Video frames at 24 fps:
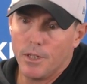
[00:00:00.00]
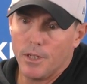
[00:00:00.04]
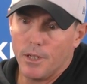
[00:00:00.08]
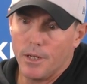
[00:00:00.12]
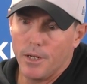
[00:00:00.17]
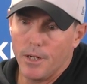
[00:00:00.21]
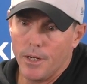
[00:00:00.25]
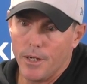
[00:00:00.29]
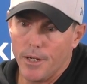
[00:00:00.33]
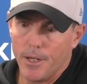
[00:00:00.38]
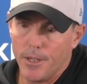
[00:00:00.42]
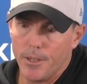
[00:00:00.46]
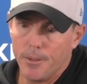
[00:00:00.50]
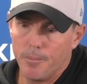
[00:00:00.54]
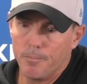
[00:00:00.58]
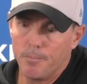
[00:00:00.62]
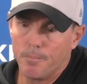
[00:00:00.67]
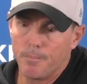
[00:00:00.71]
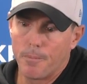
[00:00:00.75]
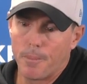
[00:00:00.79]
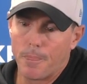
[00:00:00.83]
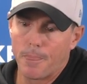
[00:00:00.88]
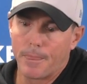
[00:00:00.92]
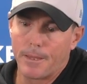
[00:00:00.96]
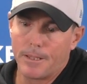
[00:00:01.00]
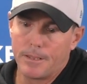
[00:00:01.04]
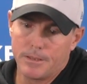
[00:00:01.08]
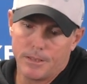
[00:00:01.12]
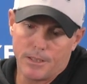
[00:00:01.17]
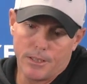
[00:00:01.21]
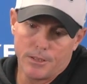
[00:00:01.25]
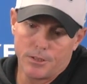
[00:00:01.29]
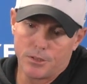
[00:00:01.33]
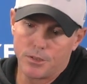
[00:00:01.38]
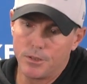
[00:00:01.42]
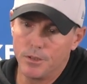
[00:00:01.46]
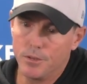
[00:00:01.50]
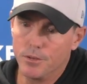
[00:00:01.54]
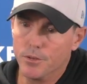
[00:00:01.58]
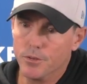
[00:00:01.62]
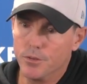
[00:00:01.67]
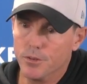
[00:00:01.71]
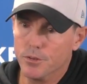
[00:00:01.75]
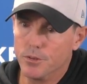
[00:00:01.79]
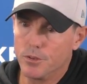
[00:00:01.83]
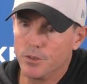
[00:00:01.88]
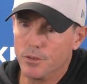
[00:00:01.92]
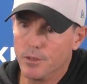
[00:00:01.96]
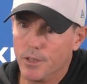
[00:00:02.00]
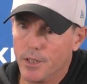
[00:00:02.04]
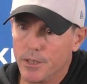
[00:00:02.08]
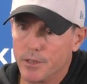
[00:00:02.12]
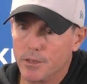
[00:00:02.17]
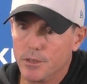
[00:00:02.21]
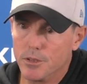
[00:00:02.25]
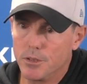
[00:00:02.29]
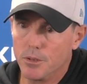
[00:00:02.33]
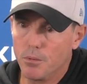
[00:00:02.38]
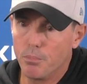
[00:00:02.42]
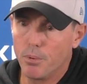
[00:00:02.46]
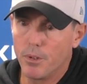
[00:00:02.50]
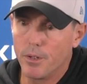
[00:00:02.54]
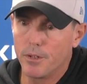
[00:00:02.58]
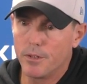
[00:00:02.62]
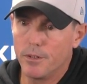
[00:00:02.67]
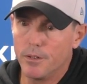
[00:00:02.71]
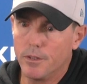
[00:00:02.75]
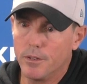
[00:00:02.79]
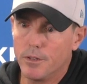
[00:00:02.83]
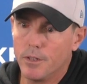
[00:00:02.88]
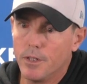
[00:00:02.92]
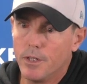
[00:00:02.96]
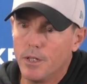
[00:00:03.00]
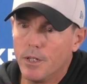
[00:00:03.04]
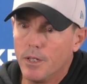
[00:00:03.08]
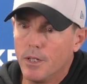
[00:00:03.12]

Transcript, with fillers: Um, as to who you select as a punter.